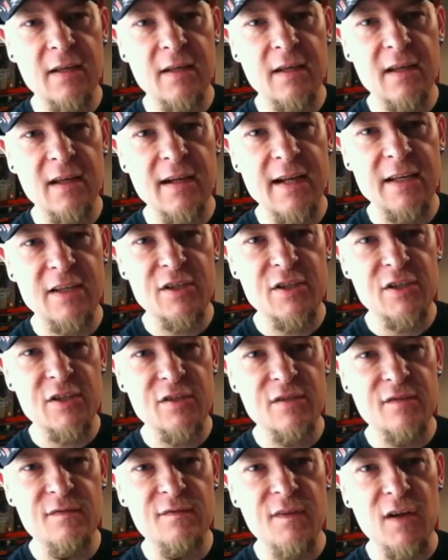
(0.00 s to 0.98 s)

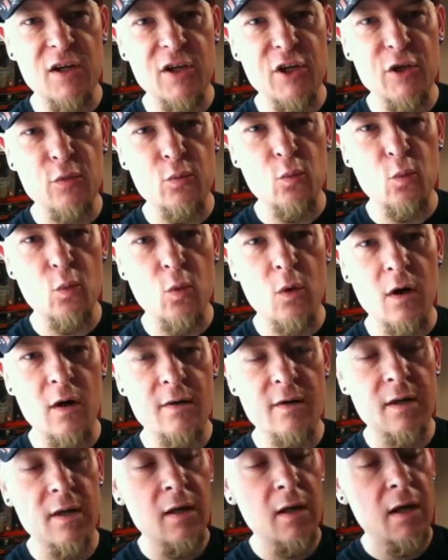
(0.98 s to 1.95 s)
Collections Volume 1,